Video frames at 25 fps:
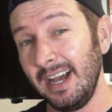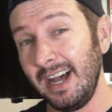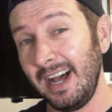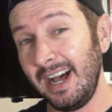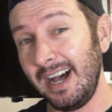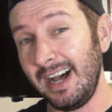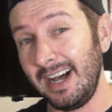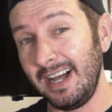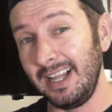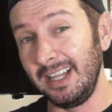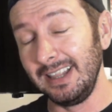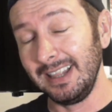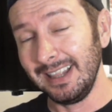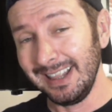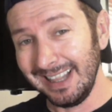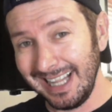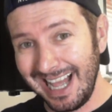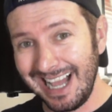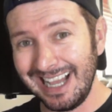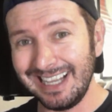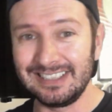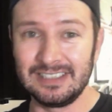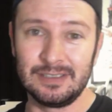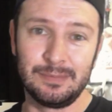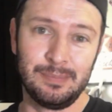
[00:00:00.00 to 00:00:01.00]
uh,
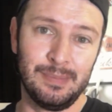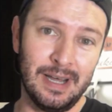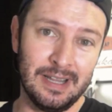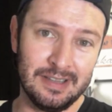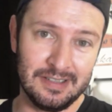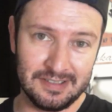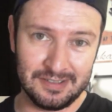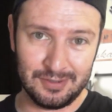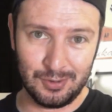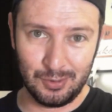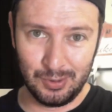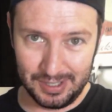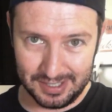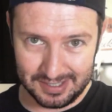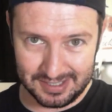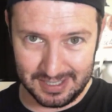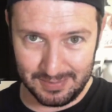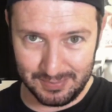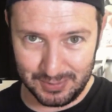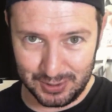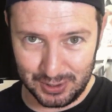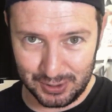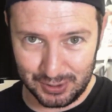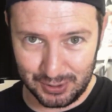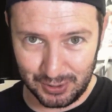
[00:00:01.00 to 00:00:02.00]
last month's quick
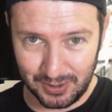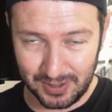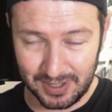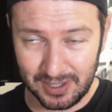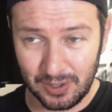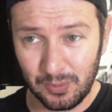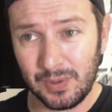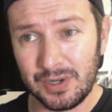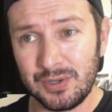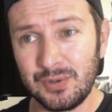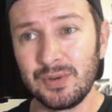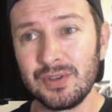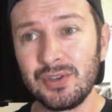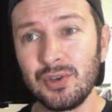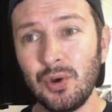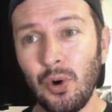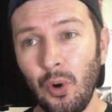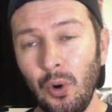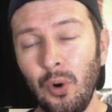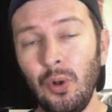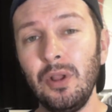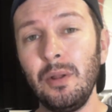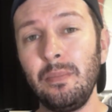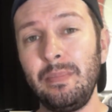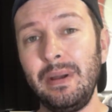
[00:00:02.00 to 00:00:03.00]
tip tutorial, which was
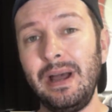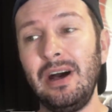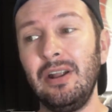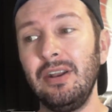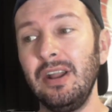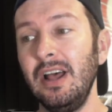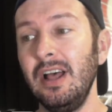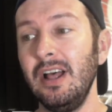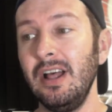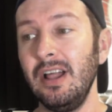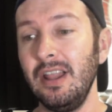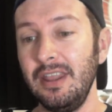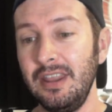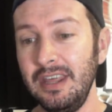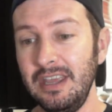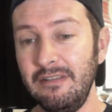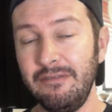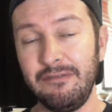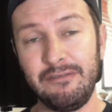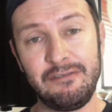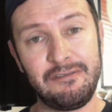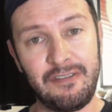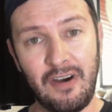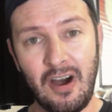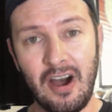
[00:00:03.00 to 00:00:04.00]
all about the
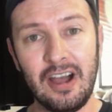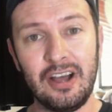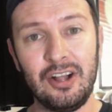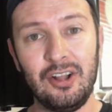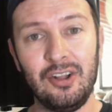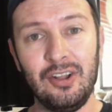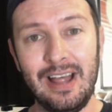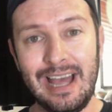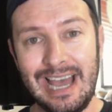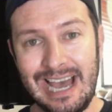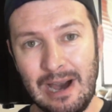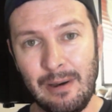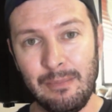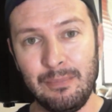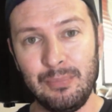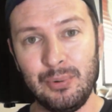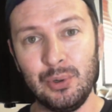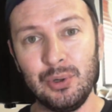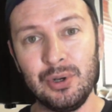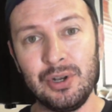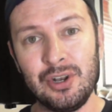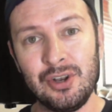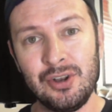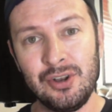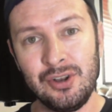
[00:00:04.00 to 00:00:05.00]
file
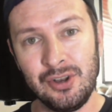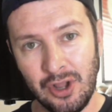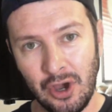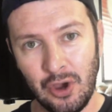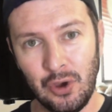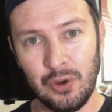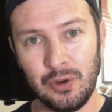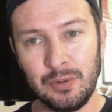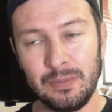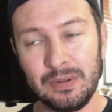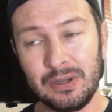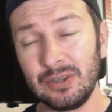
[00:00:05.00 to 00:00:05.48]
output node.